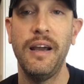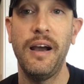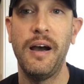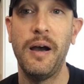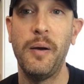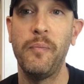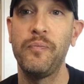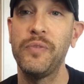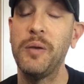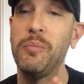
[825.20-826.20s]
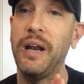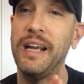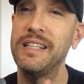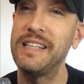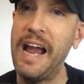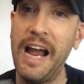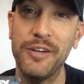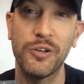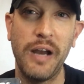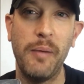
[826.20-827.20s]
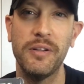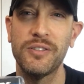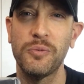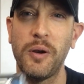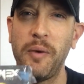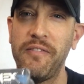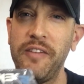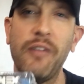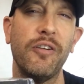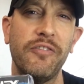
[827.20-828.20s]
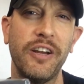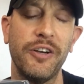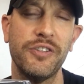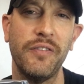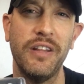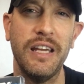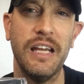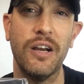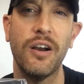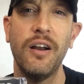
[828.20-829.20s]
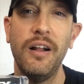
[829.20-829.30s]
But I had to grab it. This is one of my favorite figures of the year.